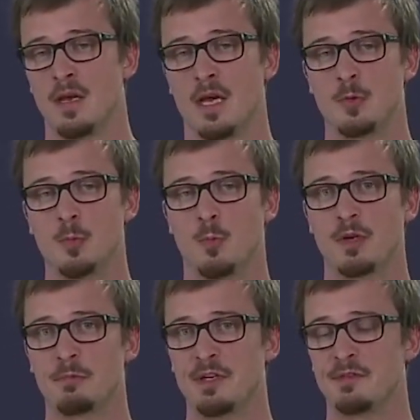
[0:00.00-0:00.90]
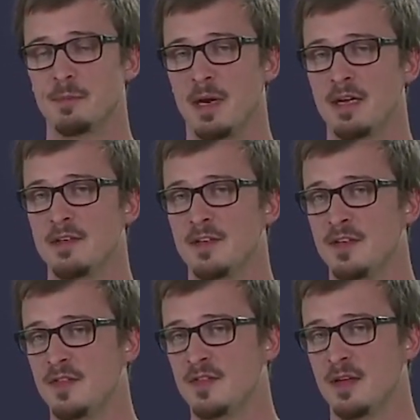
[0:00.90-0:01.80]
And what we have in mind
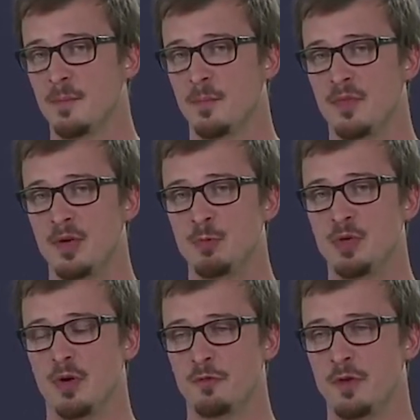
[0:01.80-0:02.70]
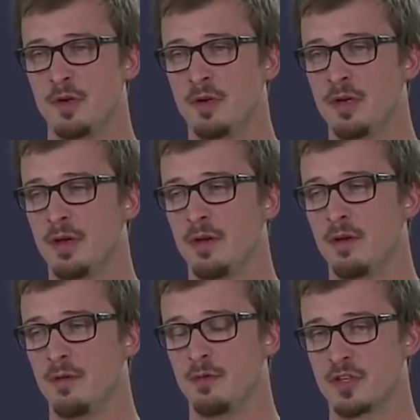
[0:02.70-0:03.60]
is that we offer
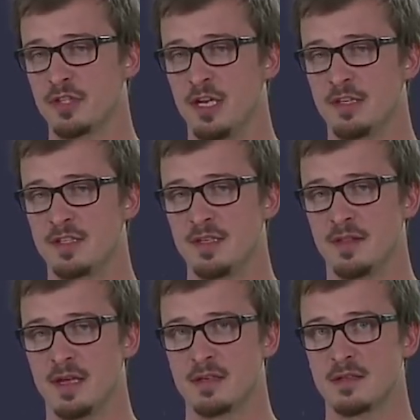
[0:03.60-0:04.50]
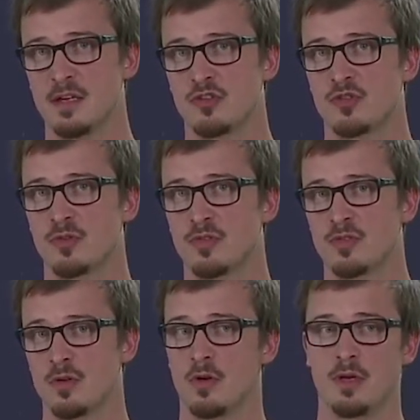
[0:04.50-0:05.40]
a functionality that
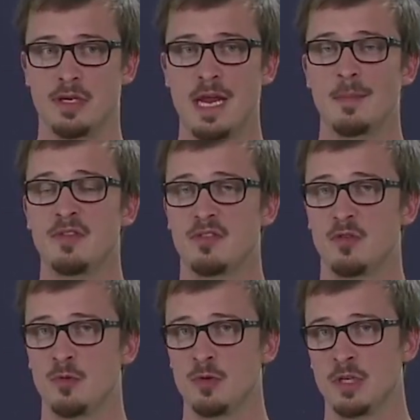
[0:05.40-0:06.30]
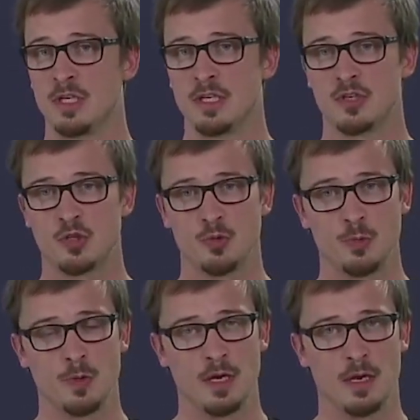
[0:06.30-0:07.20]
ensures or enables you
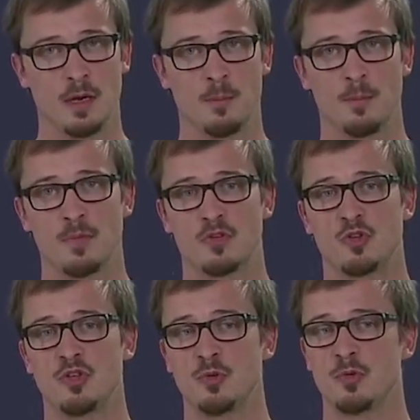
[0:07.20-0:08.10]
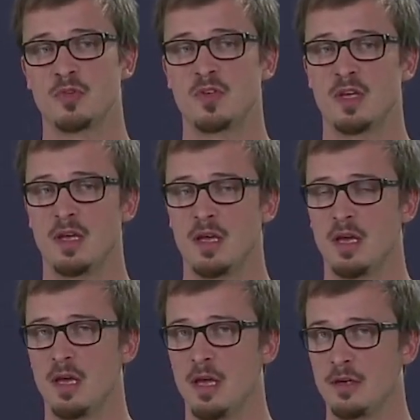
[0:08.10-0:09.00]
to use
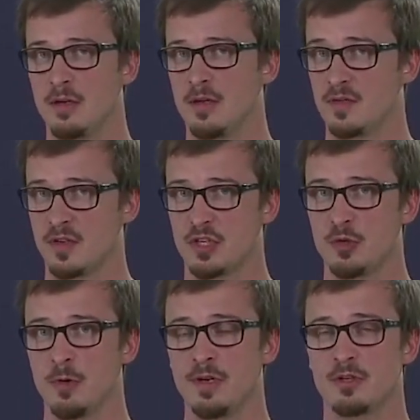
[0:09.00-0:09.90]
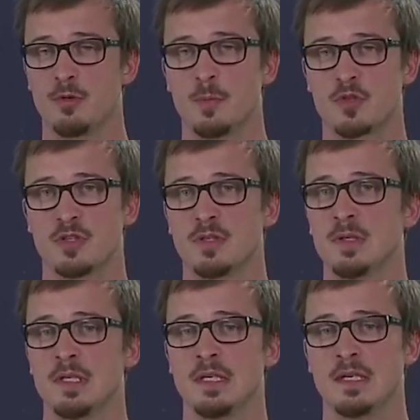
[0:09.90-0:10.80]
a secure
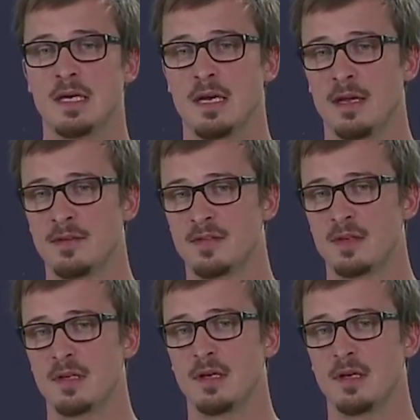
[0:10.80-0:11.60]
encryption, and